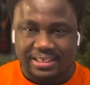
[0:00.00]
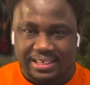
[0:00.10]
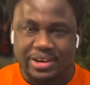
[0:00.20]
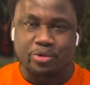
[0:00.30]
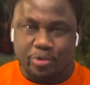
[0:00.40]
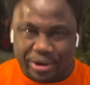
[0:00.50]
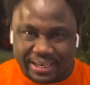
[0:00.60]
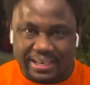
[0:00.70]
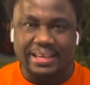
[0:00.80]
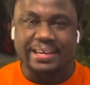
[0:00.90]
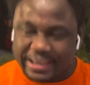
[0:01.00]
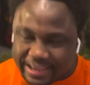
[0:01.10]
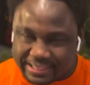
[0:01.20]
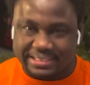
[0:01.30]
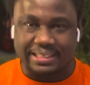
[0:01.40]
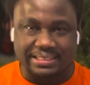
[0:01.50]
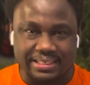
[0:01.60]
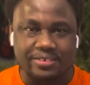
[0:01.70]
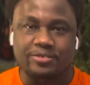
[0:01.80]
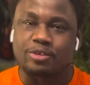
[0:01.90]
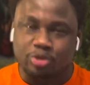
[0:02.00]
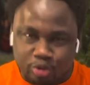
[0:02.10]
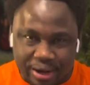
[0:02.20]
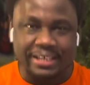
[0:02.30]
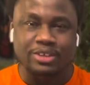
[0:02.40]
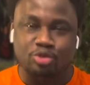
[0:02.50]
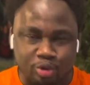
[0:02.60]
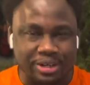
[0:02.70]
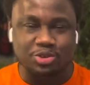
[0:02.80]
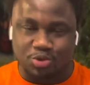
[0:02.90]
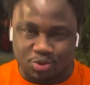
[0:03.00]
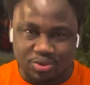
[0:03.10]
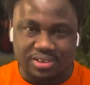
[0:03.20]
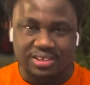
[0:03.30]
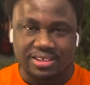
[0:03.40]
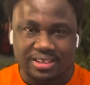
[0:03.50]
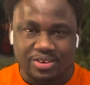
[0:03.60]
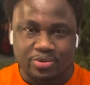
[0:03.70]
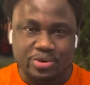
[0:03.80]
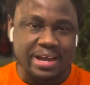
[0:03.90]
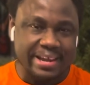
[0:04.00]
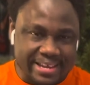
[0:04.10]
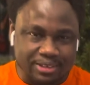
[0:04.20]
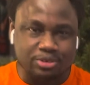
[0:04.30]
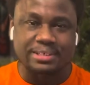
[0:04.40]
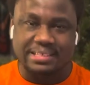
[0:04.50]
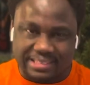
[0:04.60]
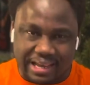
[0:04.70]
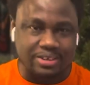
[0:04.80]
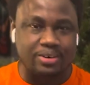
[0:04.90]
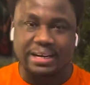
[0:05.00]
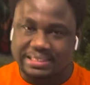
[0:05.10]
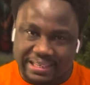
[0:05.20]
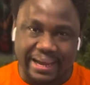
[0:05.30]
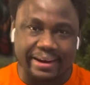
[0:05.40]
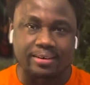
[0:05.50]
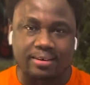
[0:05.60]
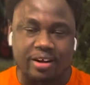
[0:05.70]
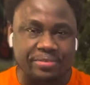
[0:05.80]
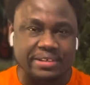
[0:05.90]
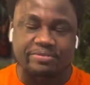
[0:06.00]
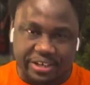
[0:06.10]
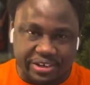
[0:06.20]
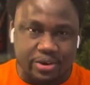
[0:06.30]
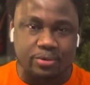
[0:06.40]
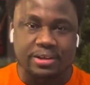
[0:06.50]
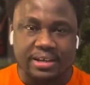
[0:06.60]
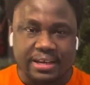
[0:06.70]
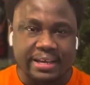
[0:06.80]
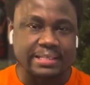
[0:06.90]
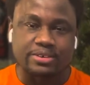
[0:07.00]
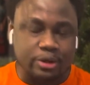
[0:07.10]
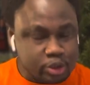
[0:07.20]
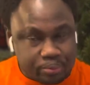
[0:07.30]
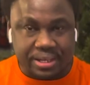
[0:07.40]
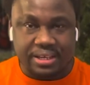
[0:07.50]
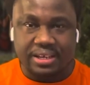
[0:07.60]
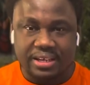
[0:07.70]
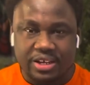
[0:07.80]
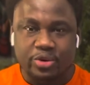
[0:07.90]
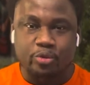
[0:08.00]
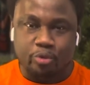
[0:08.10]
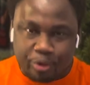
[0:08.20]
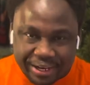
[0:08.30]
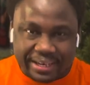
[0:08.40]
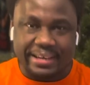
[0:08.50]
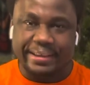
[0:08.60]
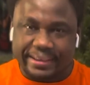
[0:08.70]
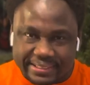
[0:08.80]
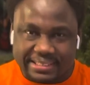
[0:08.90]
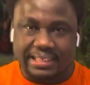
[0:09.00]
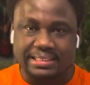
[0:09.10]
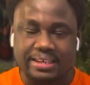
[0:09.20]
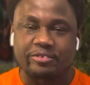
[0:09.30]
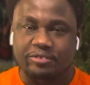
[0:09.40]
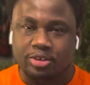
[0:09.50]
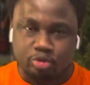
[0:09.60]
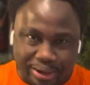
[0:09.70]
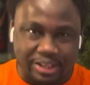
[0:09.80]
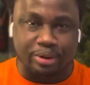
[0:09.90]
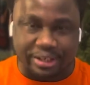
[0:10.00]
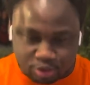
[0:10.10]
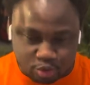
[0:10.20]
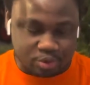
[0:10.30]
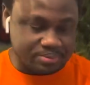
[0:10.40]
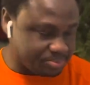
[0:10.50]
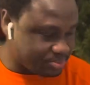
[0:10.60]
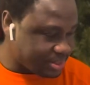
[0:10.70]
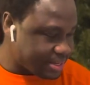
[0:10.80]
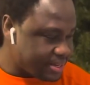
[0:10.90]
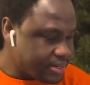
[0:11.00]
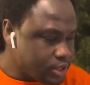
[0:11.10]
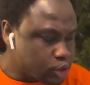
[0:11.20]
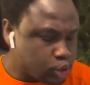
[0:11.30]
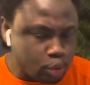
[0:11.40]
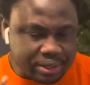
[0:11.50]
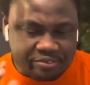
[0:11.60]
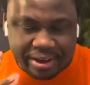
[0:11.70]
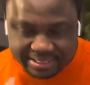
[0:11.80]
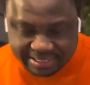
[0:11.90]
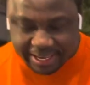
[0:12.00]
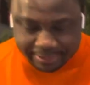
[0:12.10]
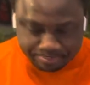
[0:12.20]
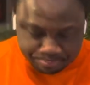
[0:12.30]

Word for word: the winning instinct for 2022 we are here to discuss or the title of this video is going to be winning instinct for 2022 so if i say